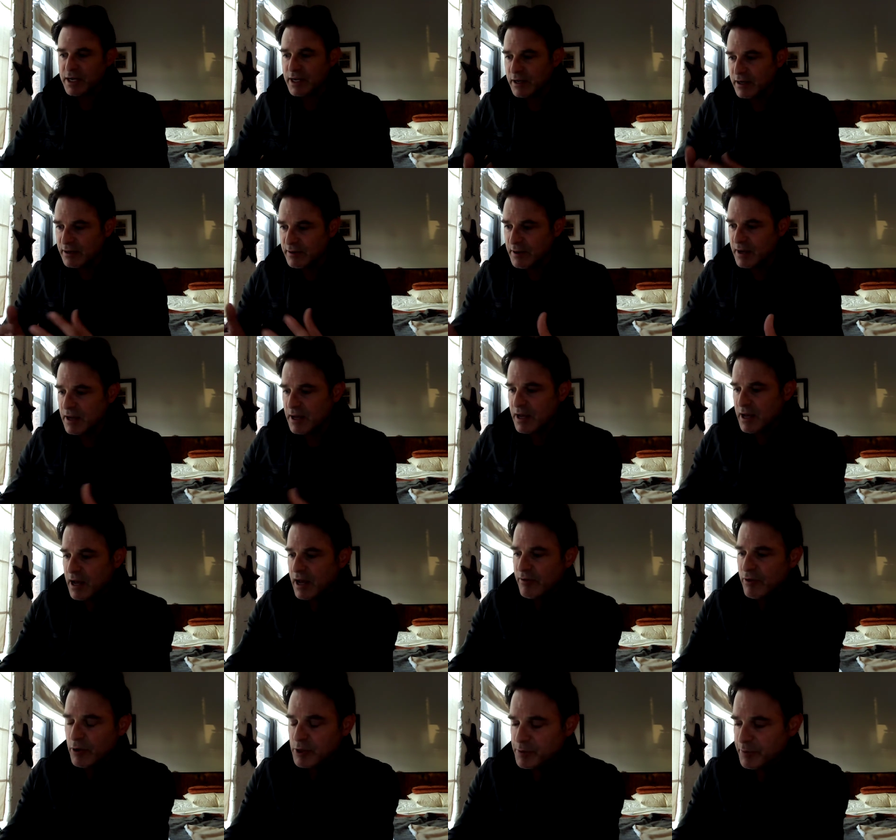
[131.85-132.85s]
And
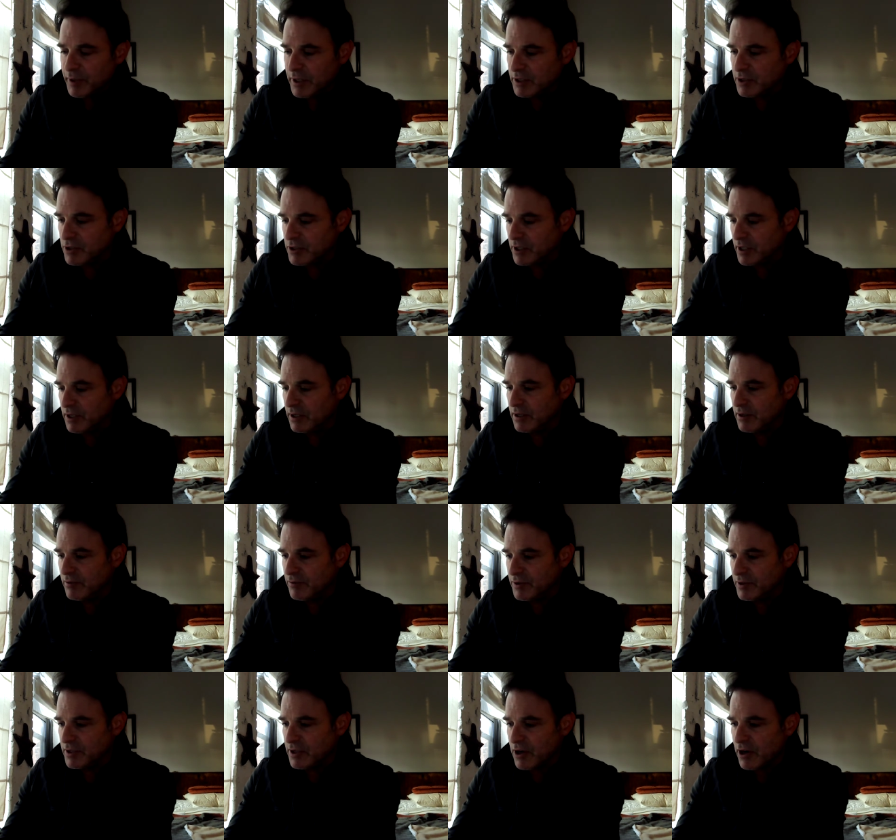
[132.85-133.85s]
I've always been interested in
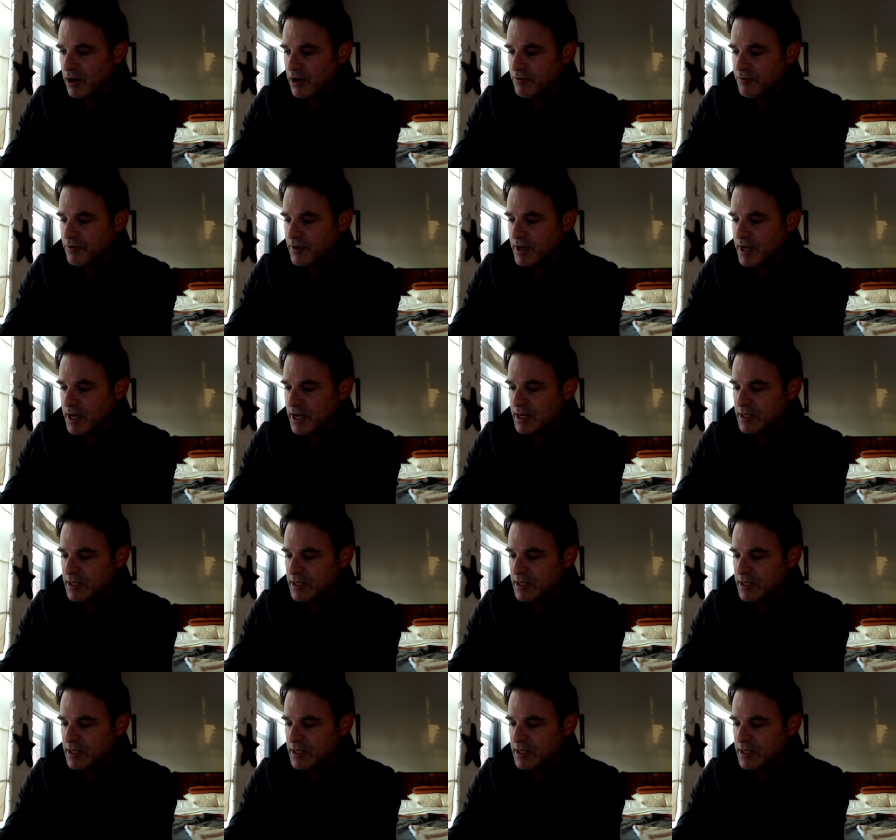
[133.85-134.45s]
photography,